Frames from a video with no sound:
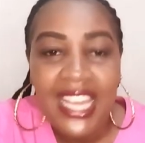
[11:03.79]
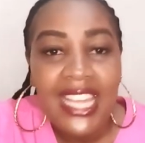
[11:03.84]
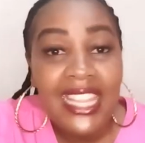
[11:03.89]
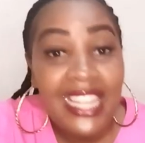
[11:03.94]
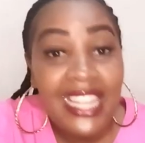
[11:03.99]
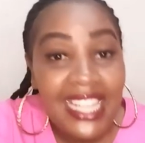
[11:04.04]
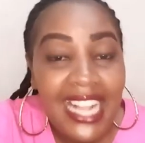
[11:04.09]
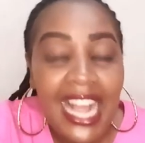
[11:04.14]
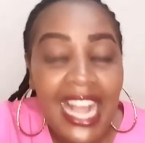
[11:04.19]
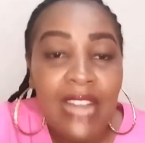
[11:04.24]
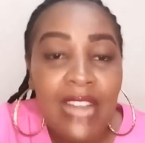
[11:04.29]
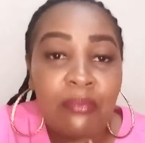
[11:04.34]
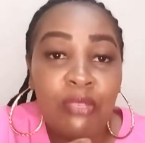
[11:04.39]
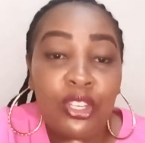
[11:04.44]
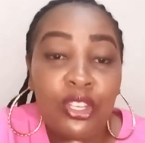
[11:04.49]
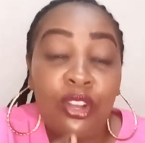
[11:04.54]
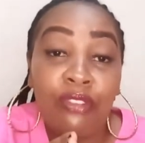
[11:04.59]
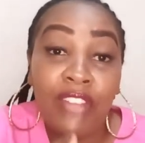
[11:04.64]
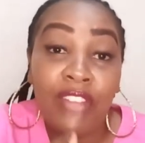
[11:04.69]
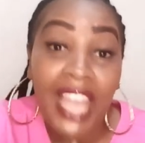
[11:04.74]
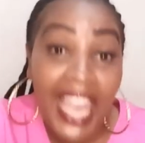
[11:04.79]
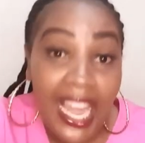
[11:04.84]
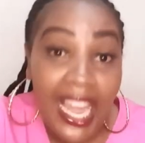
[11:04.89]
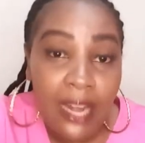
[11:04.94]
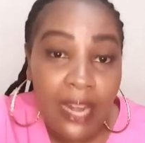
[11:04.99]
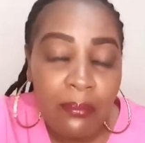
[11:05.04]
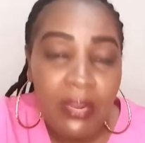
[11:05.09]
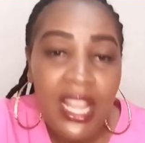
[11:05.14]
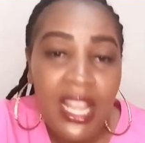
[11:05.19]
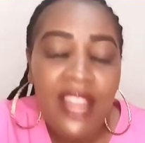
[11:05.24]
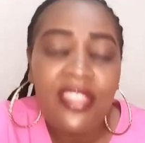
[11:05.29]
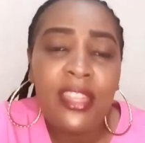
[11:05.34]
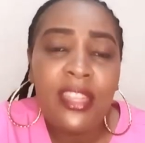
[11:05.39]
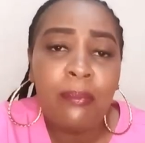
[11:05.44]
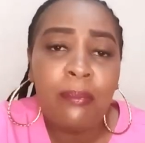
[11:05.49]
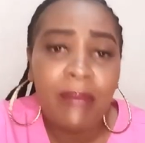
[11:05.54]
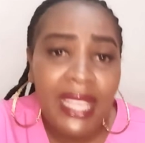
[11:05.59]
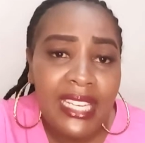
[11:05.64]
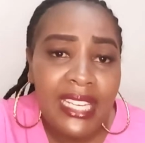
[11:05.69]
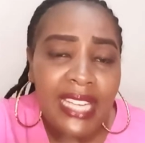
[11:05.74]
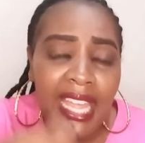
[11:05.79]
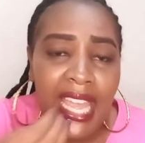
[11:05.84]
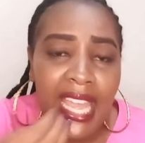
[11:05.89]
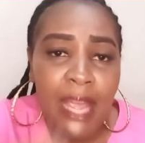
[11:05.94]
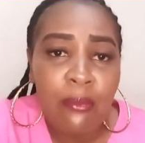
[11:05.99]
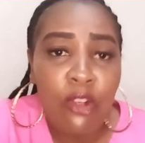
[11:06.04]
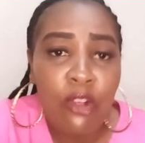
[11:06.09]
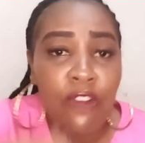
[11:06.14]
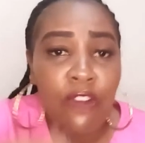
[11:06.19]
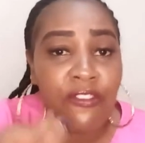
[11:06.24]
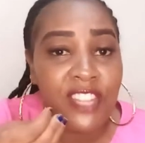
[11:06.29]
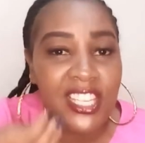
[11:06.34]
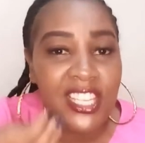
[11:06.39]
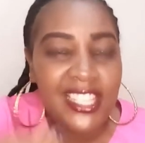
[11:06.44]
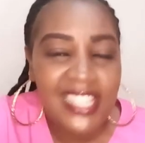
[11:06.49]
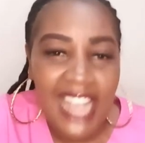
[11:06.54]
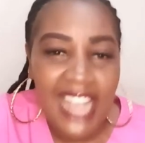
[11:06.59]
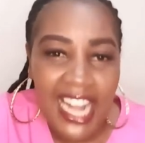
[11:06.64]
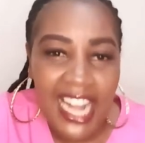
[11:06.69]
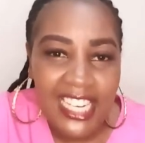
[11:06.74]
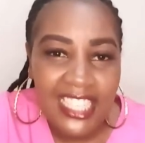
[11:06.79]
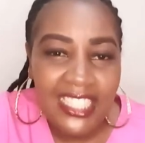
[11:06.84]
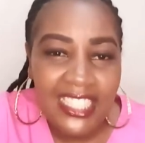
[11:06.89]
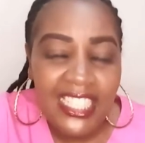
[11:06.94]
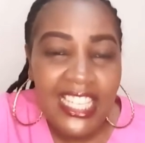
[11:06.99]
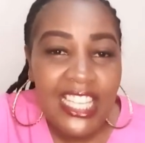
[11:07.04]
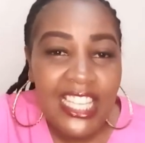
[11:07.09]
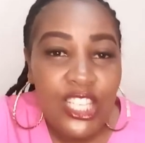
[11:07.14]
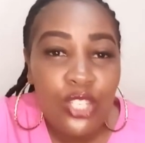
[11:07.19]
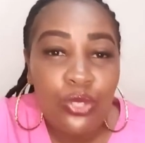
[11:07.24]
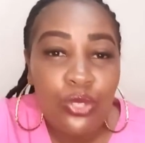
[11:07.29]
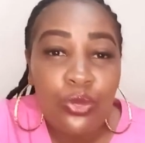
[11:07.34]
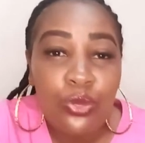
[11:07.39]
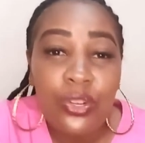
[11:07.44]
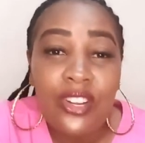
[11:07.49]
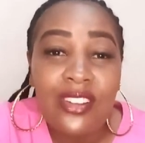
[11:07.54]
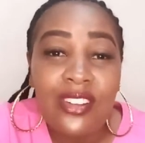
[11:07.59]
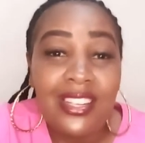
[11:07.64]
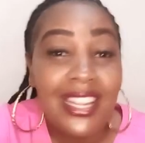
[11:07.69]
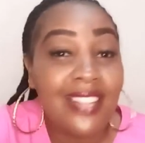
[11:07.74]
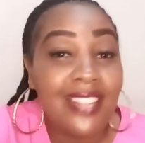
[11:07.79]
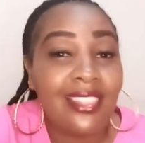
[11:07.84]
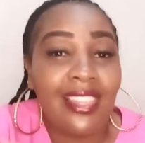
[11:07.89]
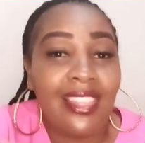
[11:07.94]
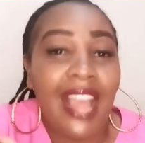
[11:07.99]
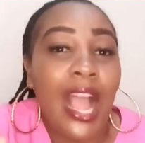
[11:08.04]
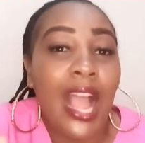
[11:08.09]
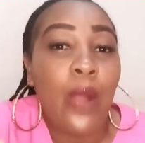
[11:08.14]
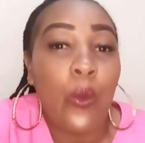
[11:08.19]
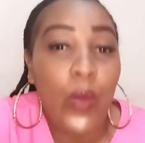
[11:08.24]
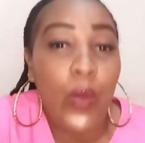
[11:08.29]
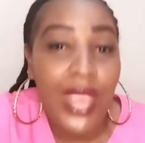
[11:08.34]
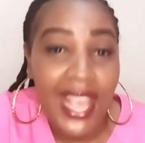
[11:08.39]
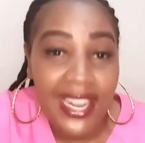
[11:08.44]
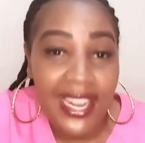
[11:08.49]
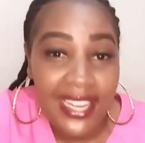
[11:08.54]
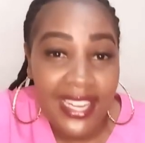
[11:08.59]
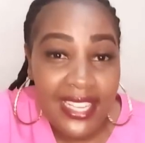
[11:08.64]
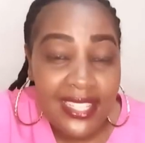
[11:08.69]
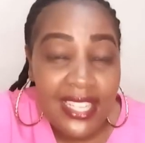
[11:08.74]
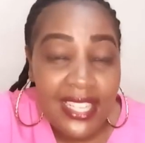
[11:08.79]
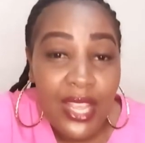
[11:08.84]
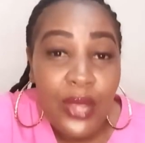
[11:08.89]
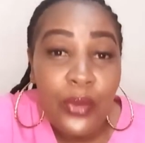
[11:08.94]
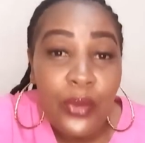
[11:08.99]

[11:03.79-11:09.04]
They can be of help. The main aim of this channel is to create the awareness.